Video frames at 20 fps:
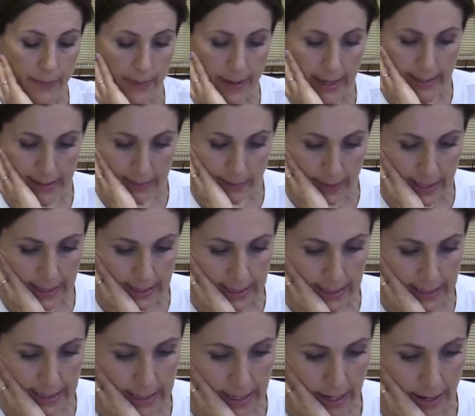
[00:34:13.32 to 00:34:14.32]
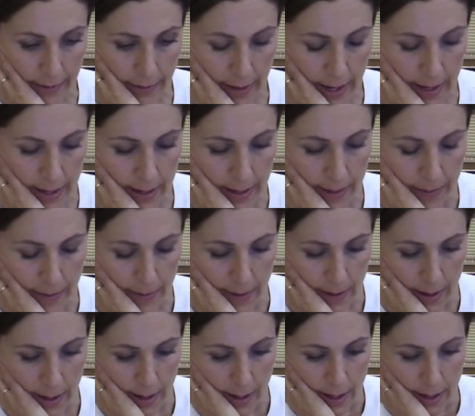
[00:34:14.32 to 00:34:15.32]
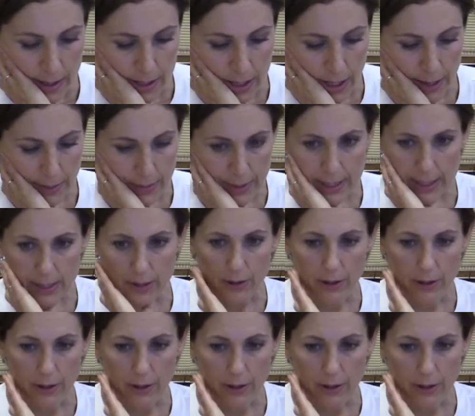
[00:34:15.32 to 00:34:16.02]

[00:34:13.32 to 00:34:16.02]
basic survey. So let me